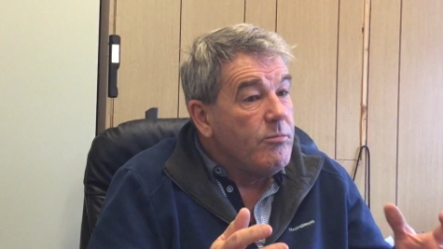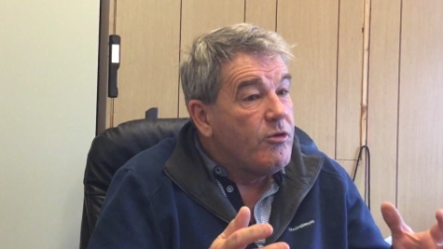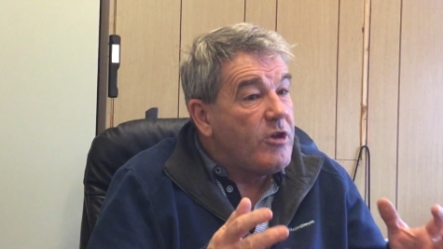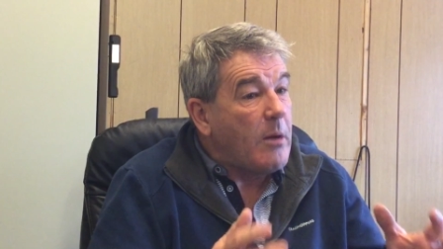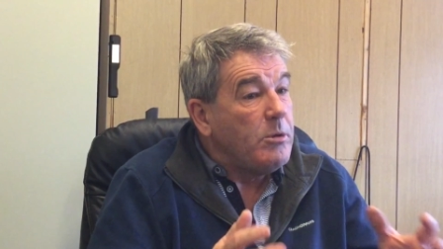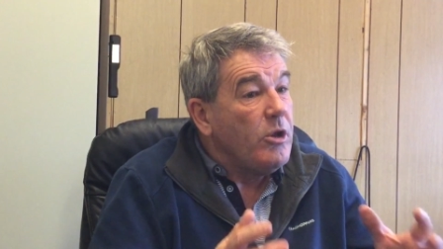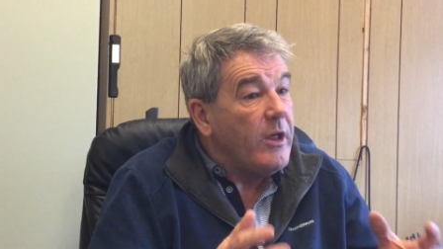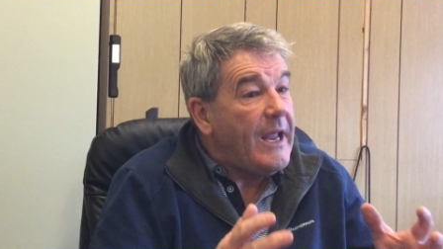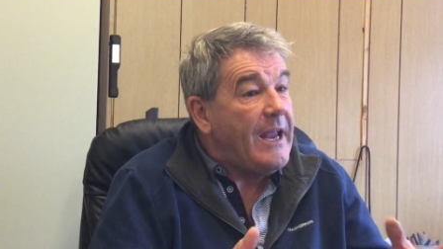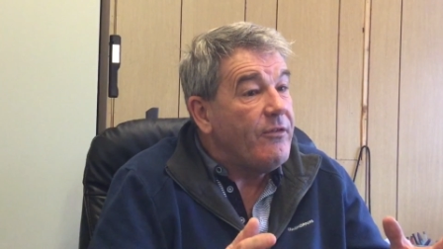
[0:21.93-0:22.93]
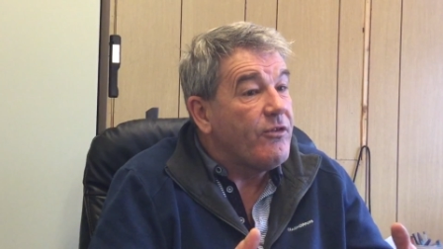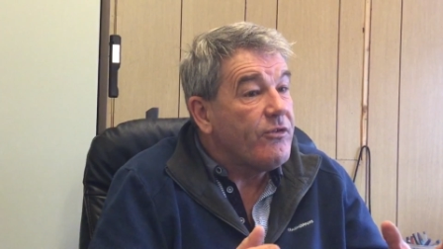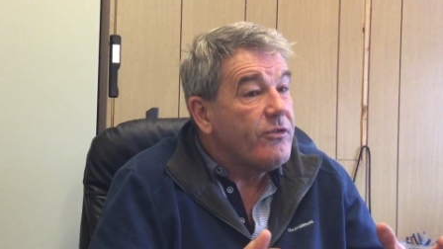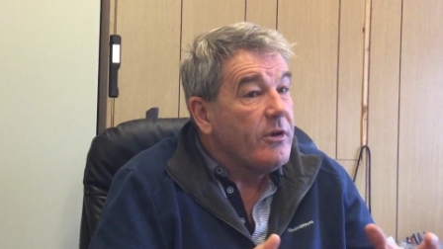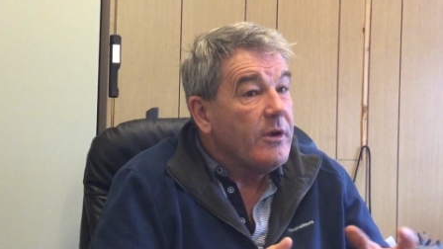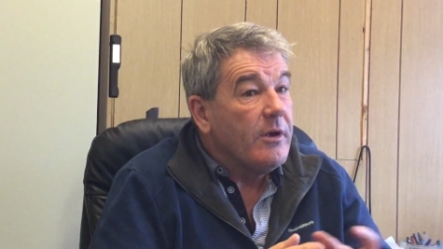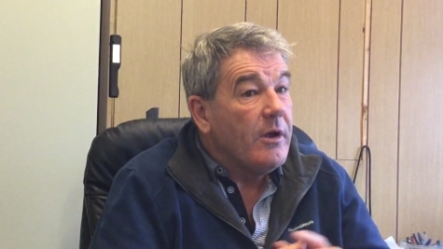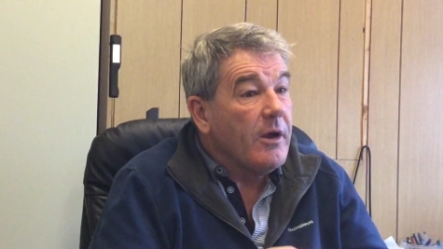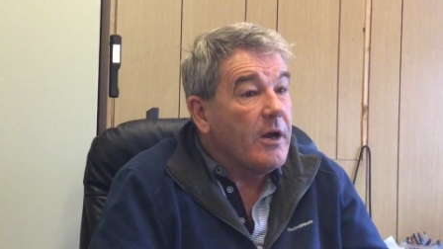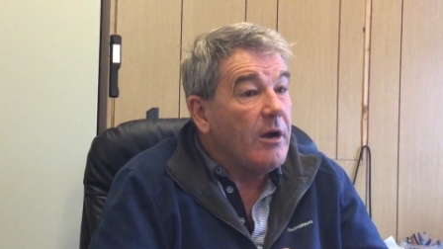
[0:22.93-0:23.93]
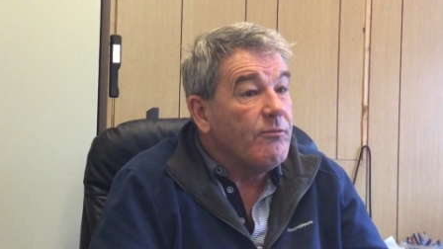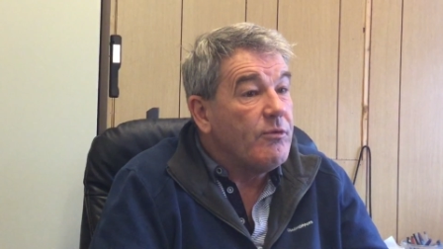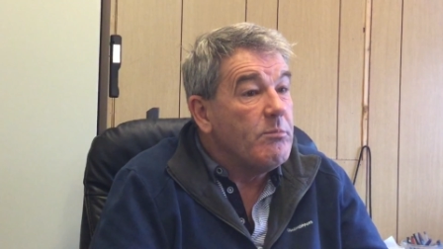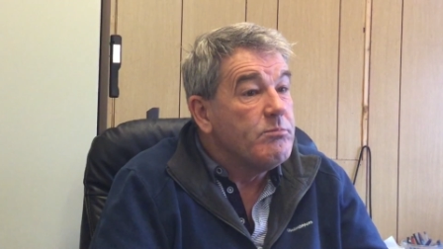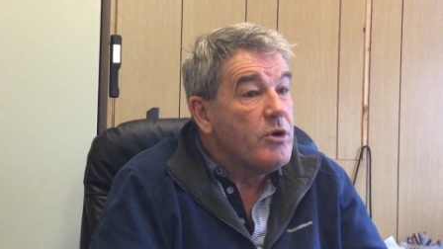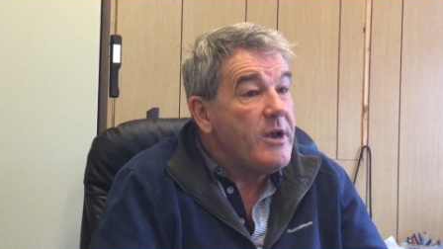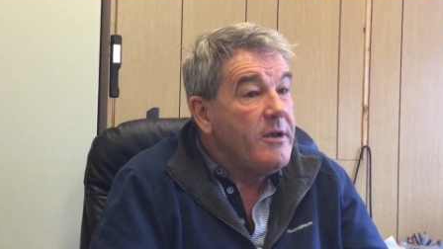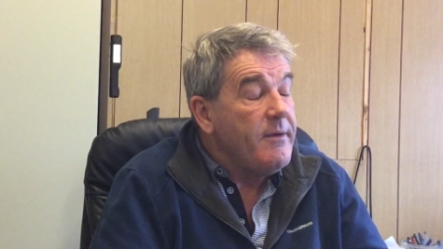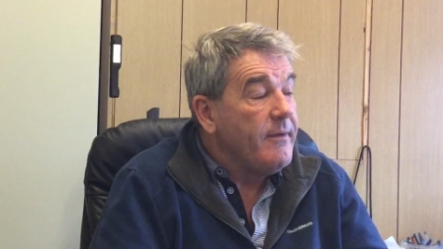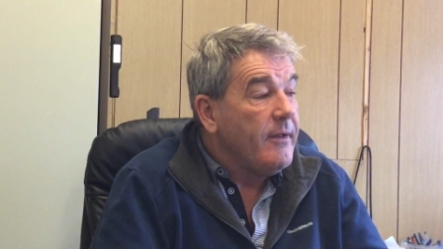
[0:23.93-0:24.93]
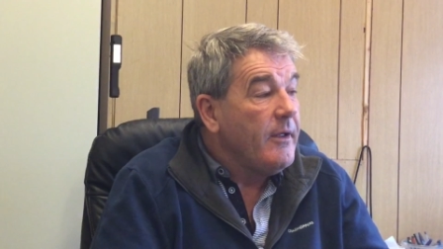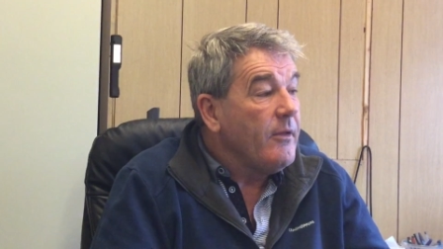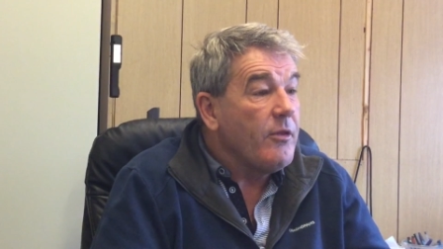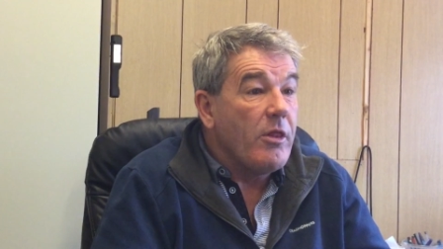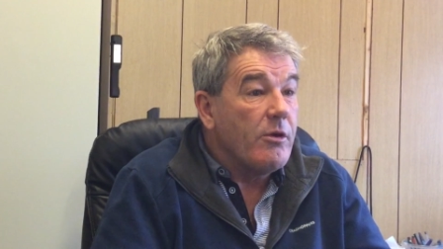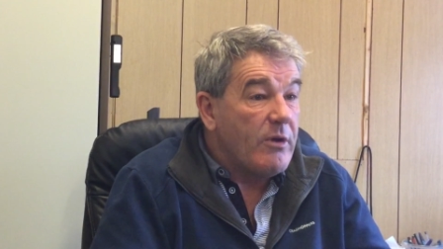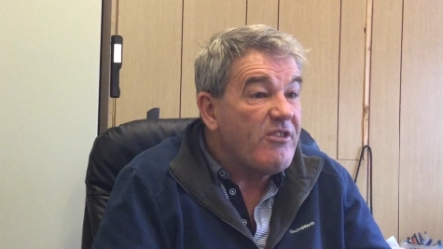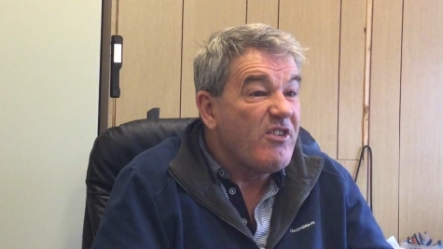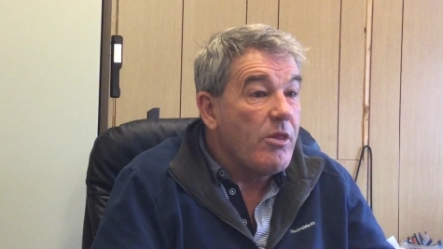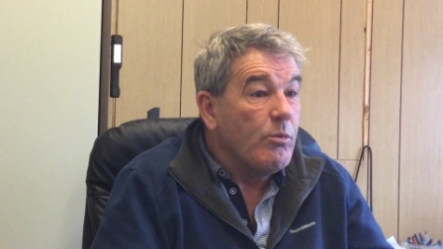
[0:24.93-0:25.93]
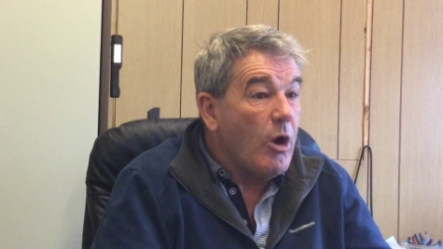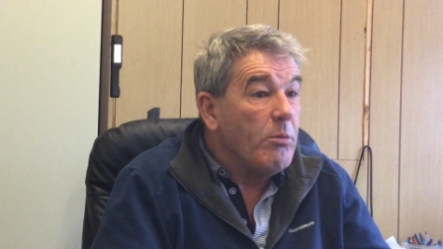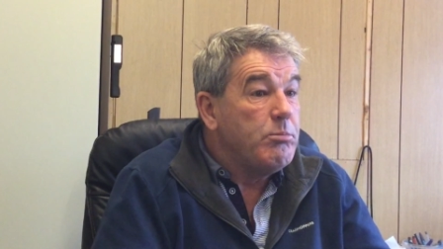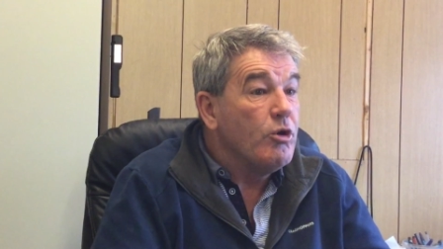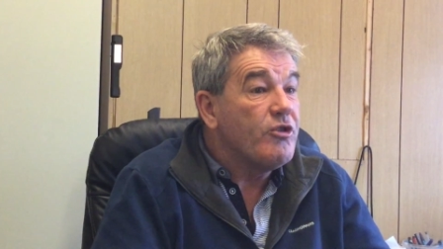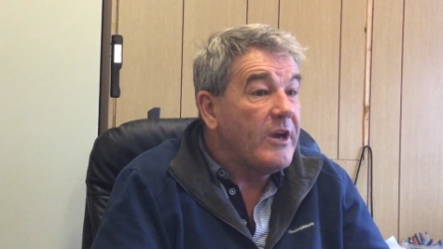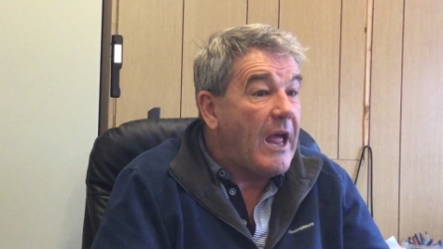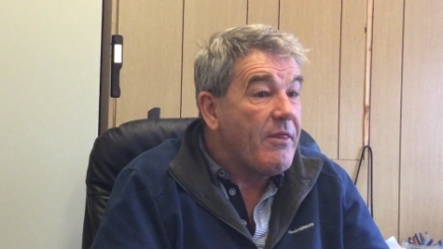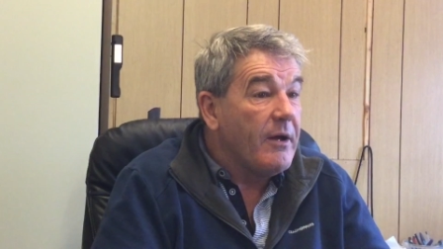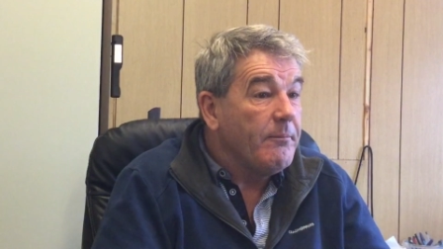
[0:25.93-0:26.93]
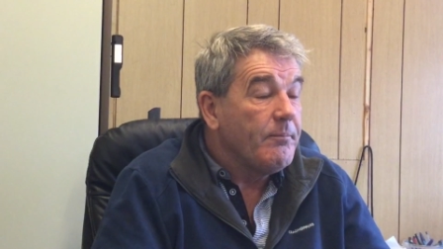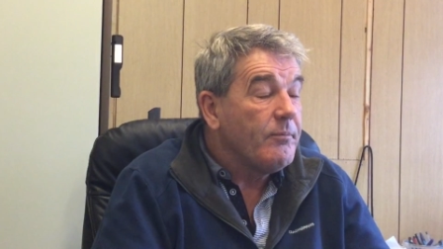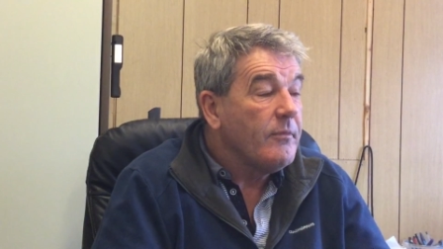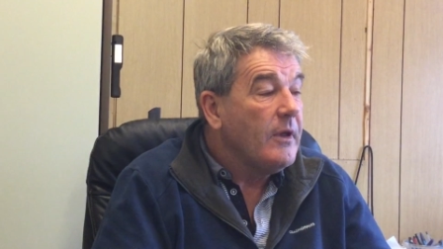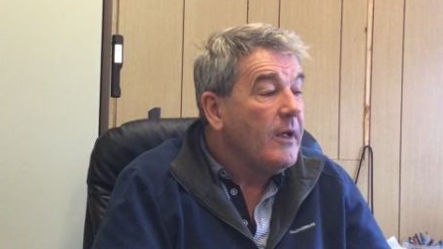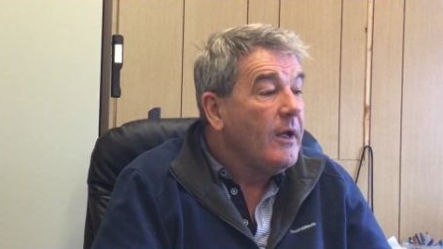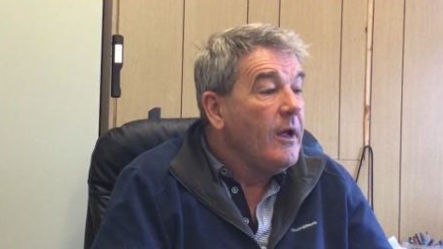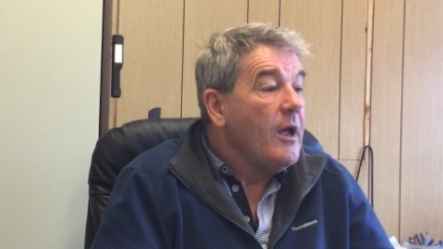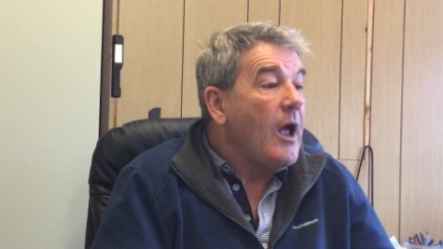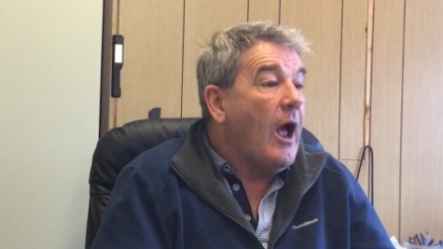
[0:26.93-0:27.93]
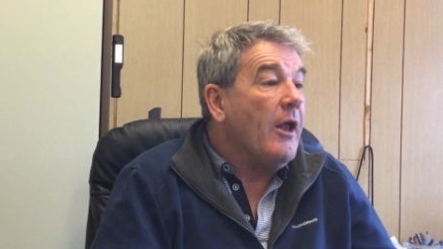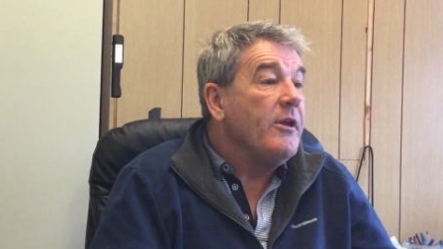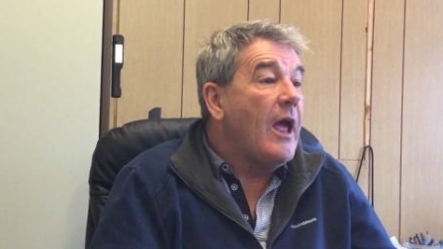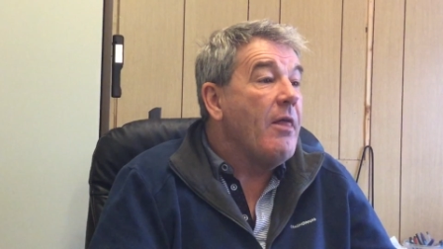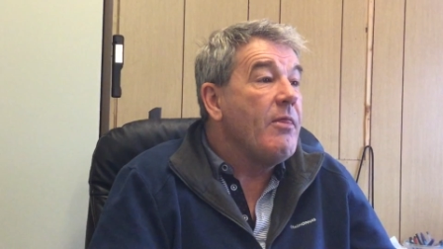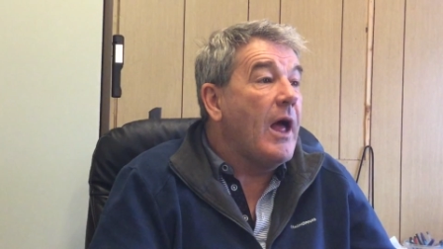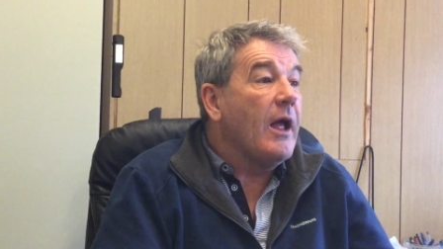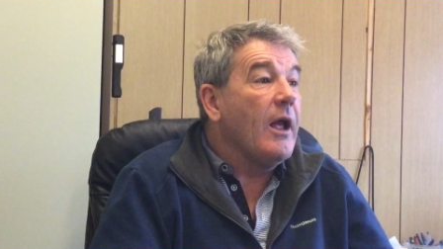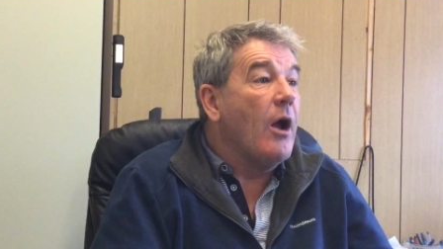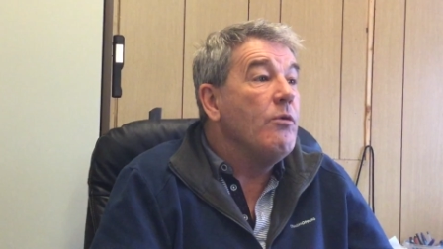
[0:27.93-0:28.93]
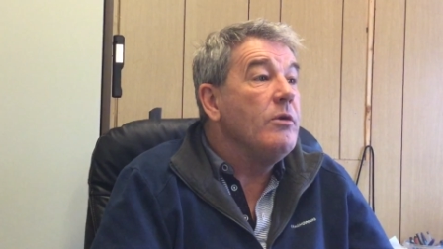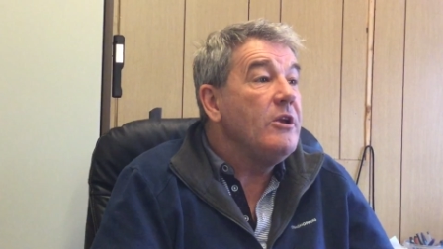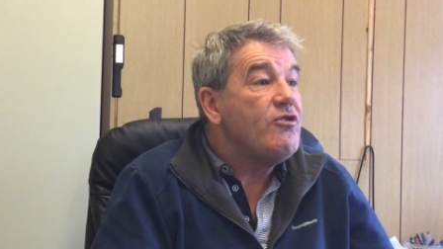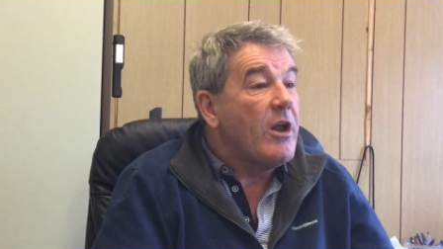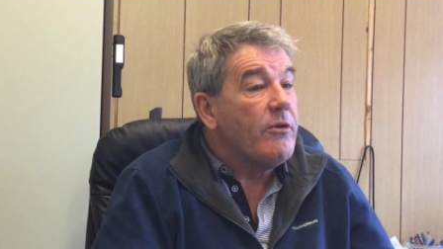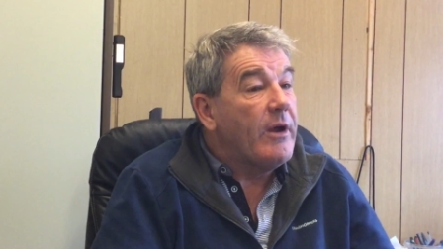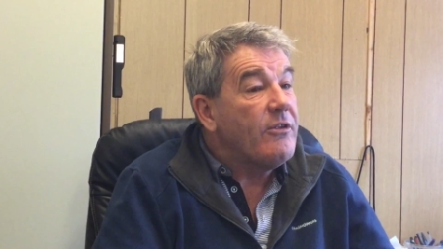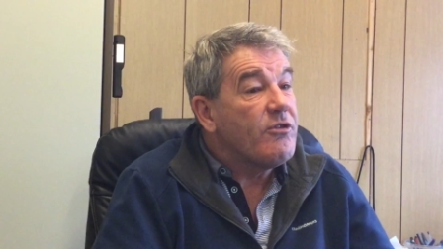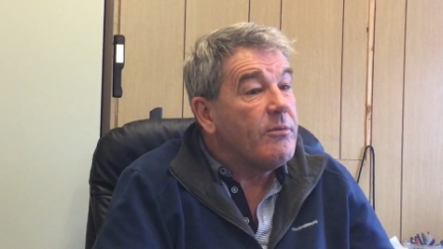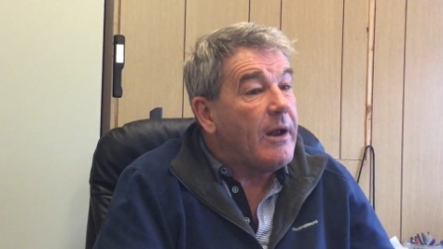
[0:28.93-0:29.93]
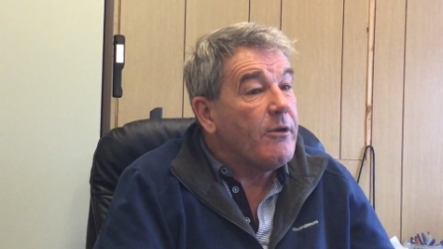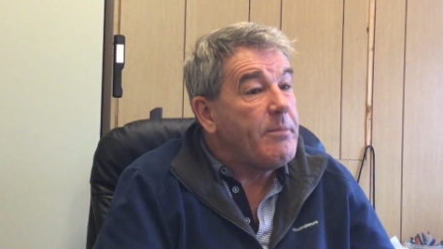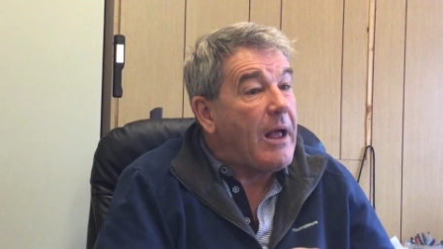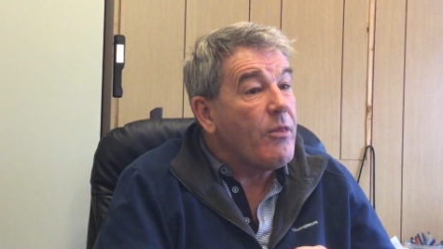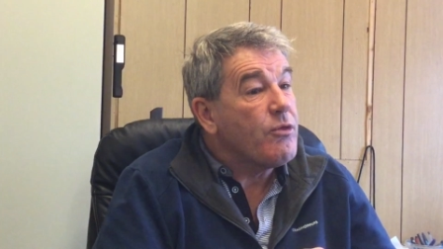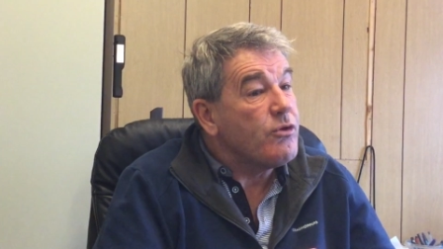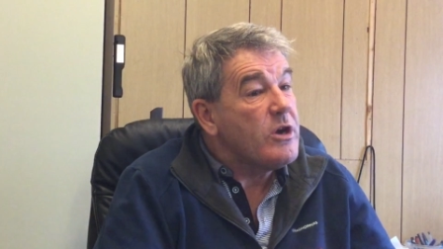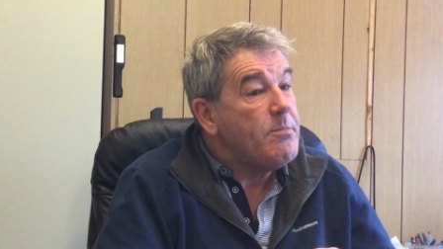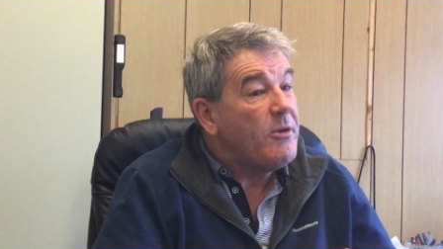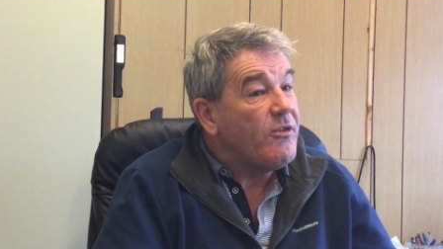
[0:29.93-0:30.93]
double the hits come from Britain than the rest of the world put together and yet that only generates around about 3%